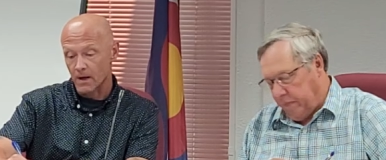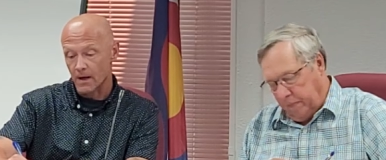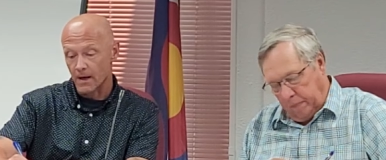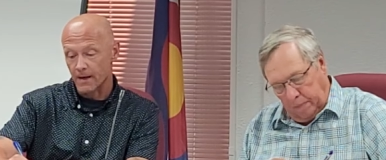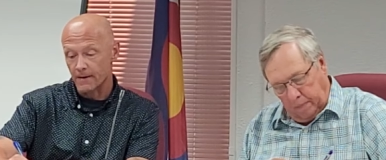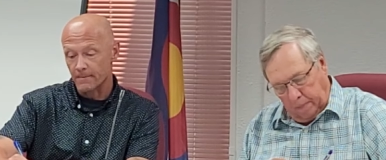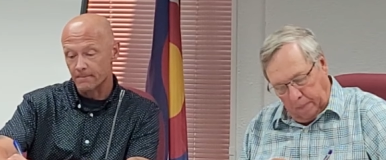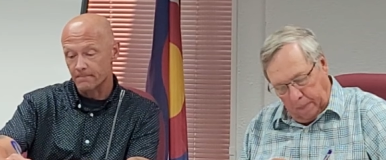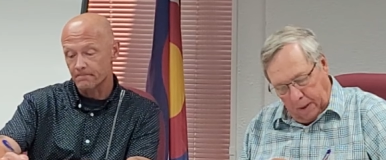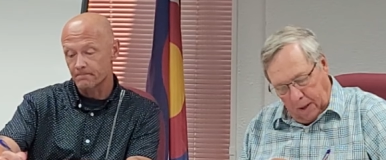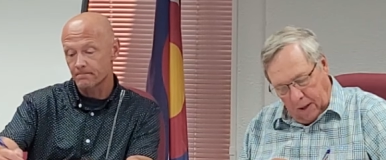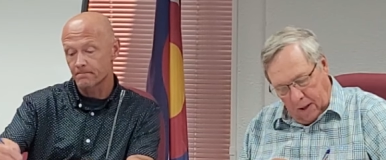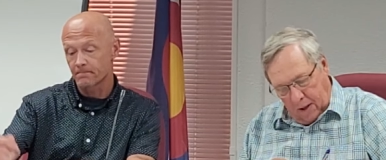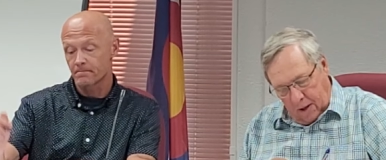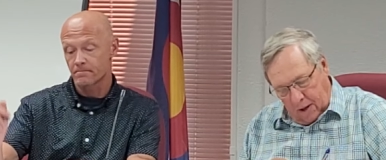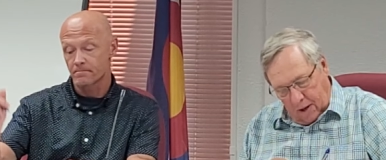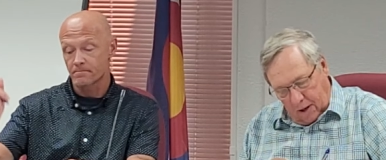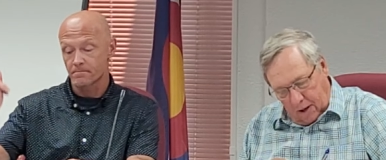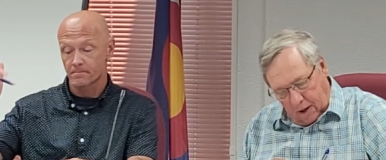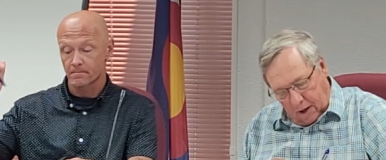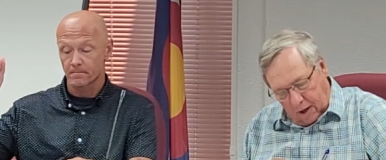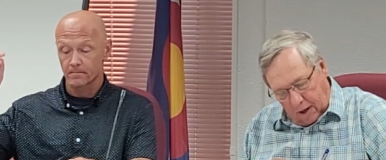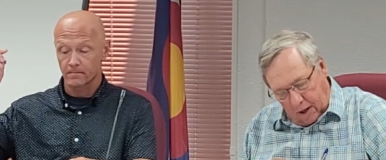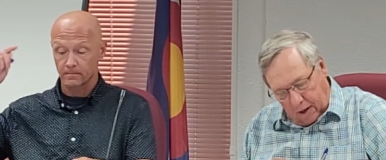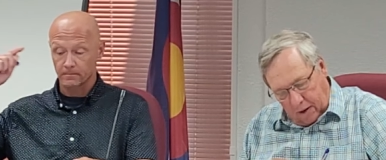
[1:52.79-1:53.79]
Speaker 1: Aye.
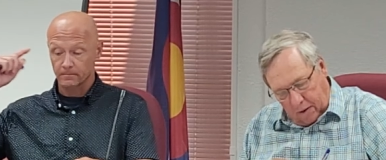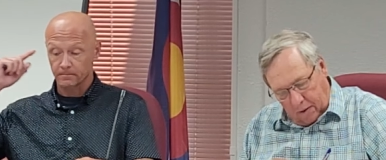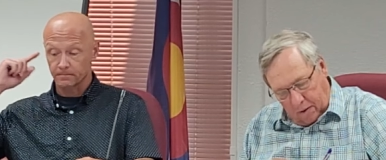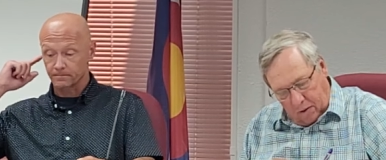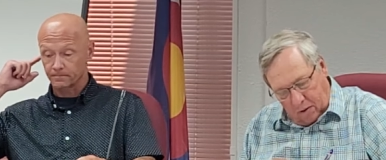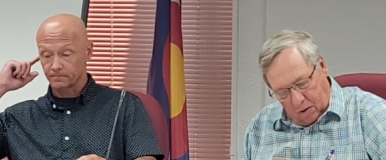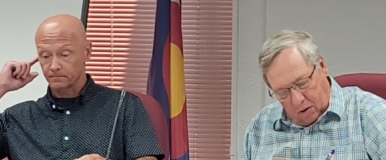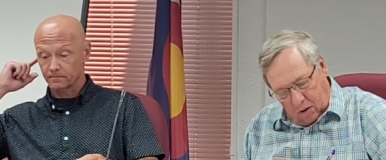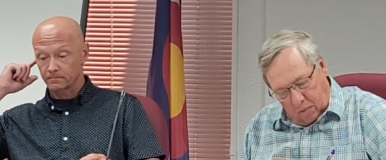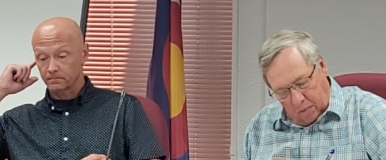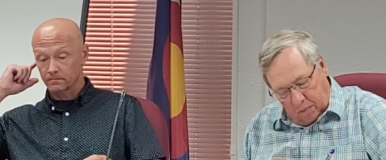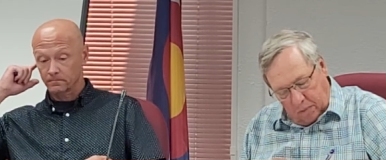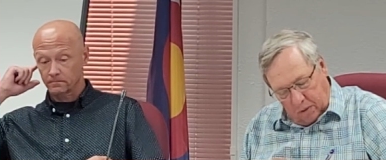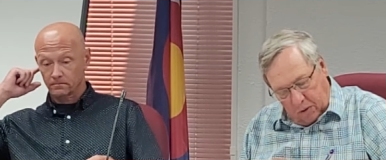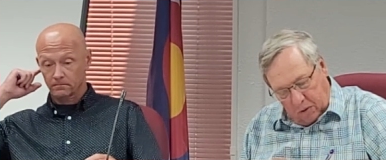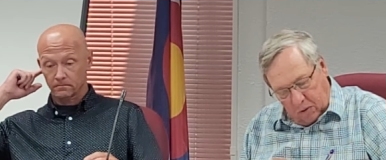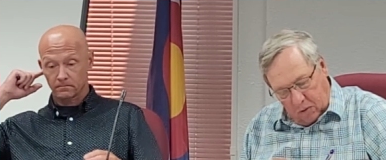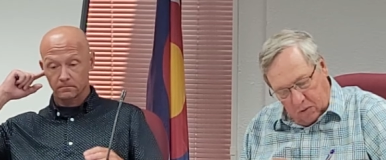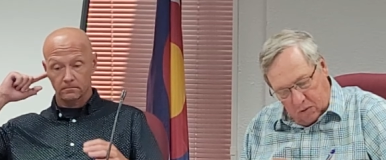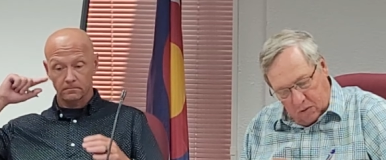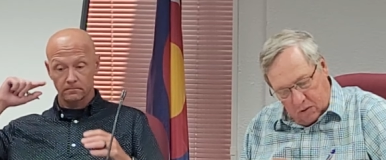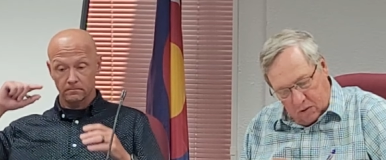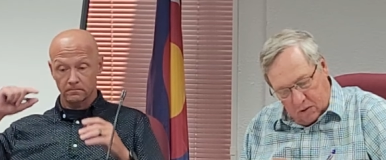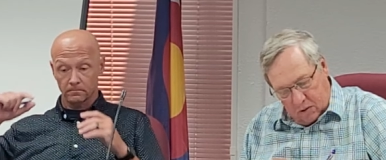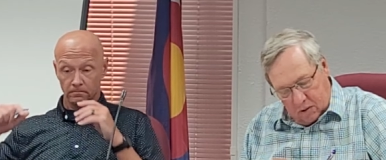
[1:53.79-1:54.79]
Aye. All
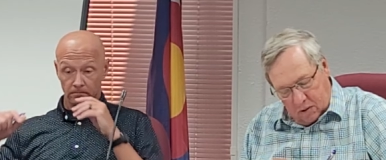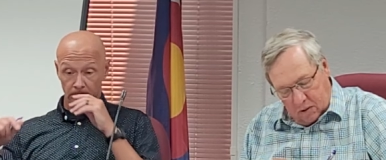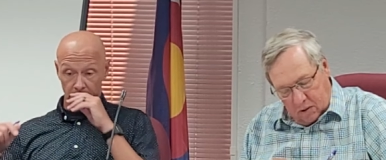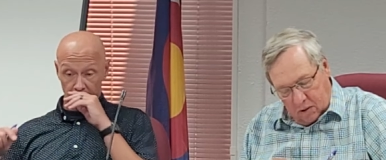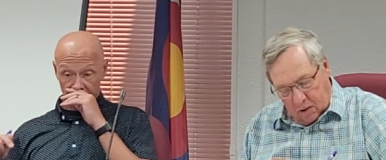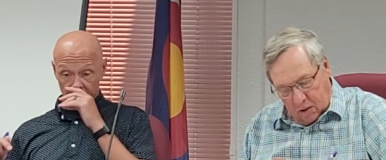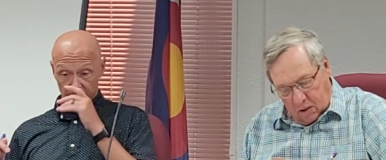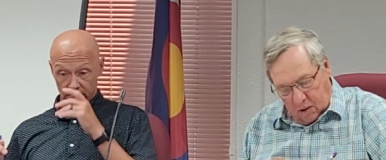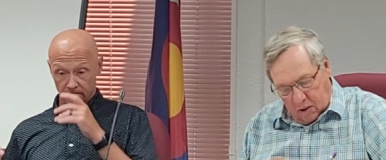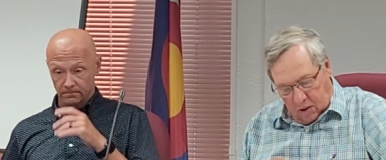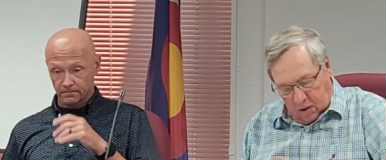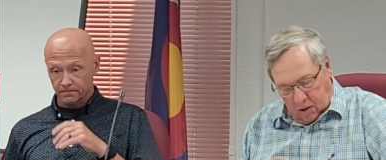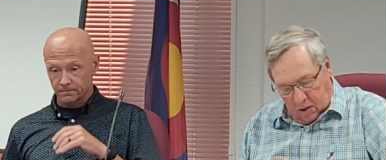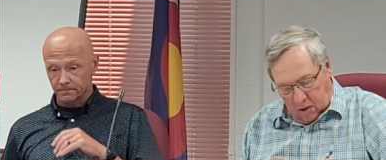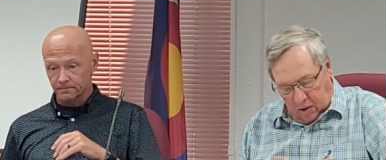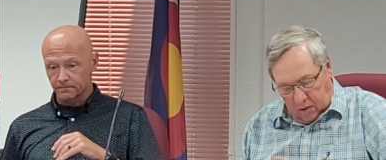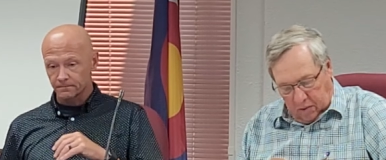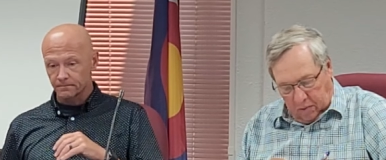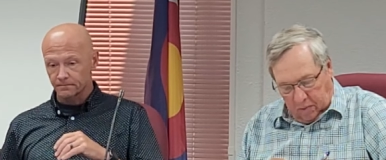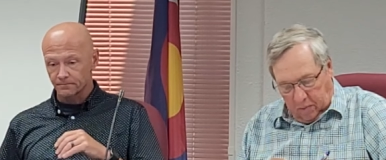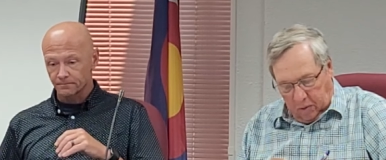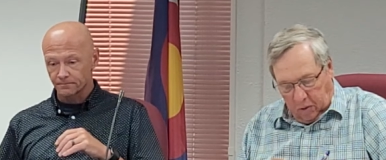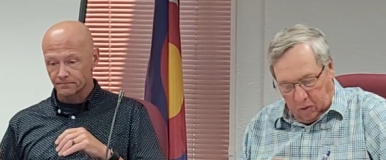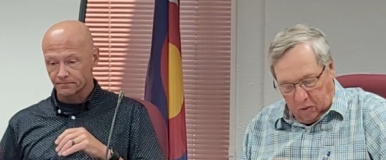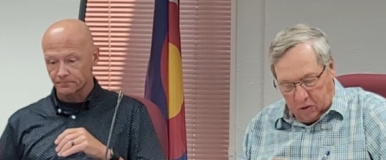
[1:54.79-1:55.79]
opposed?
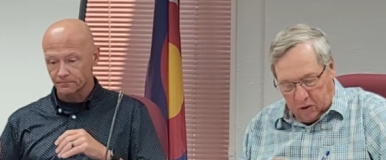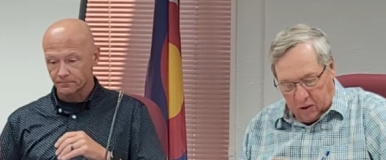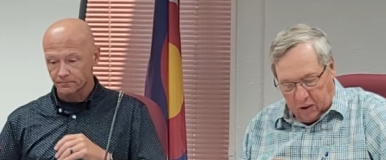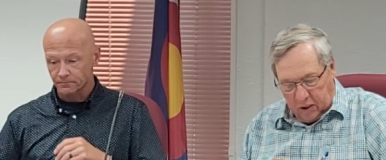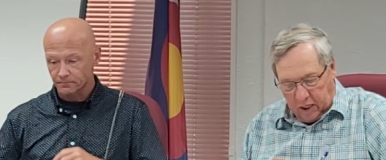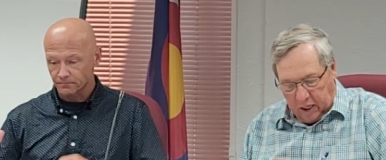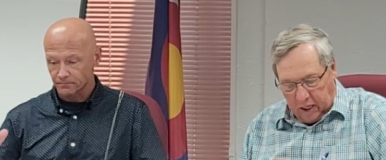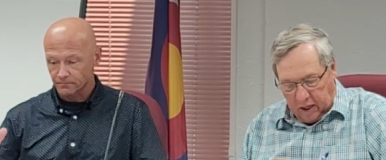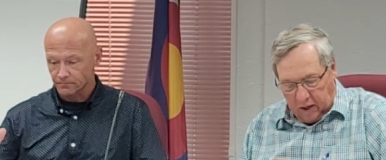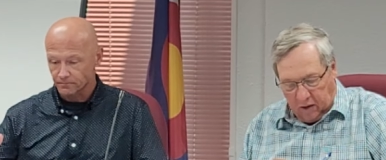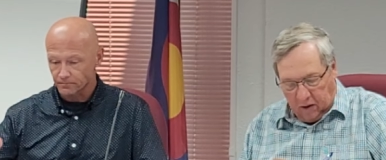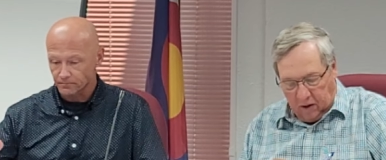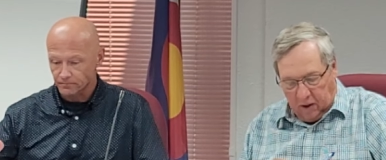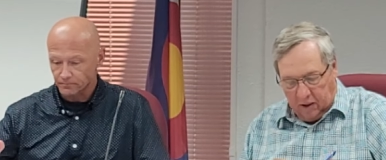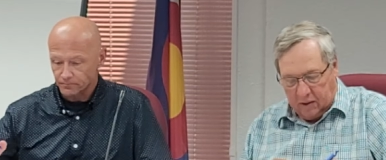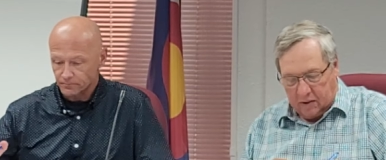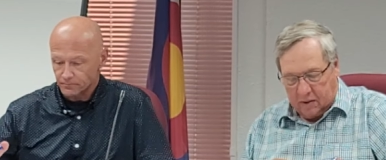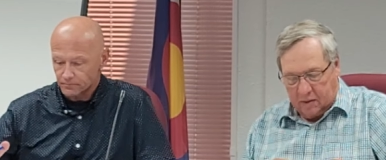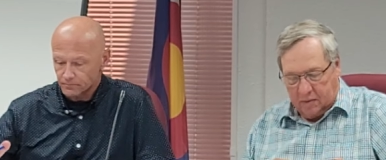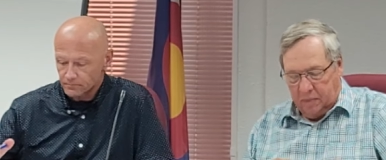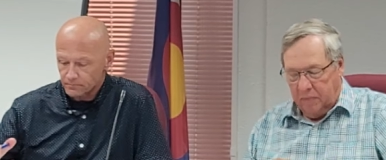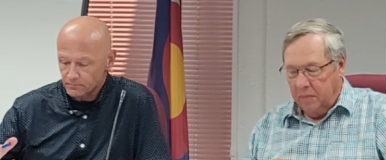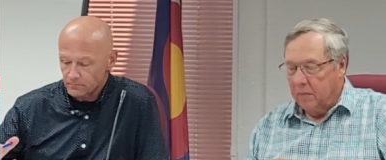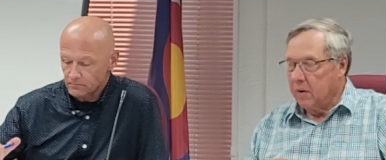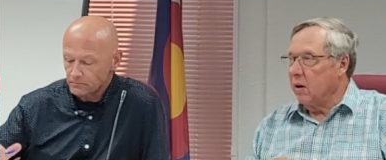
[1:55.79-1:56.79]
Motion
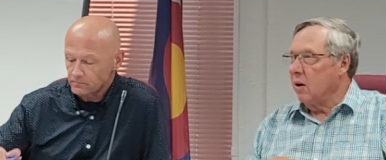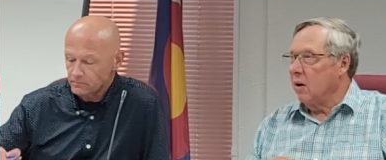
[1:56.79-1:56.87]
carries.